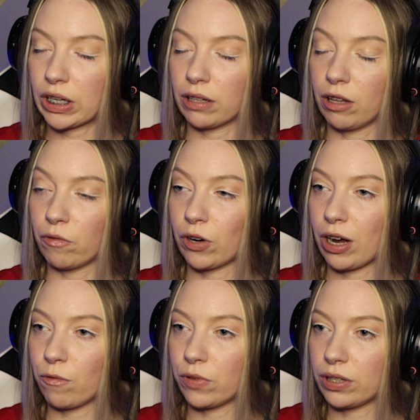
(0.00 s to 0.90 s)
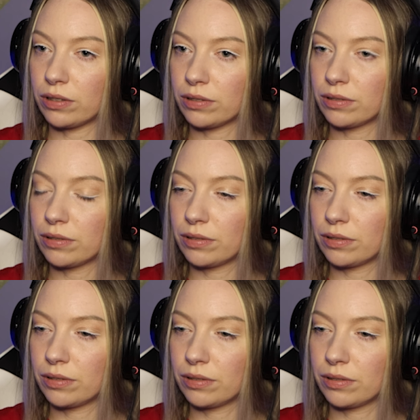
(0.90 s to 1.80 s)
Freaking love her outfit.
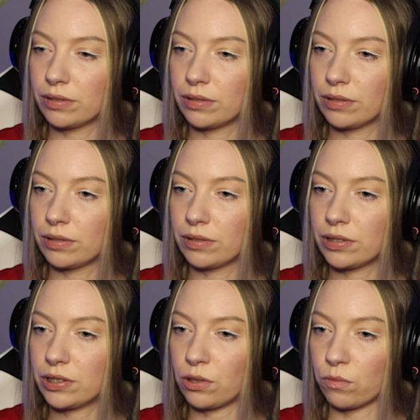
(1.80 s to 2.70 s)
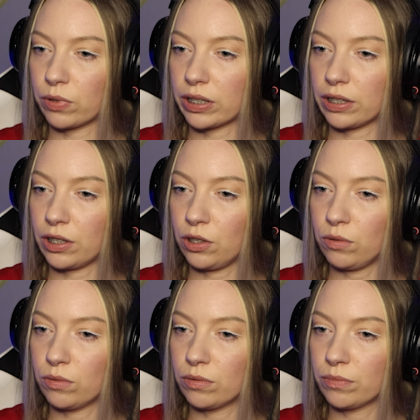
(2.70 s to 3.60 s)
So freaking
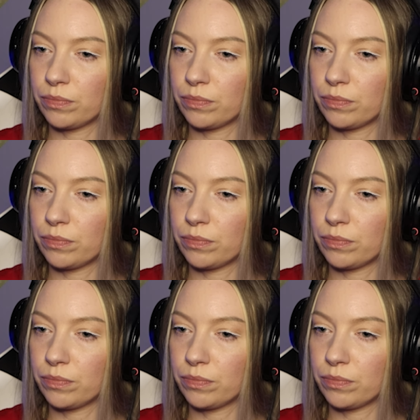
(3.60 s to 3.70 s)
cute.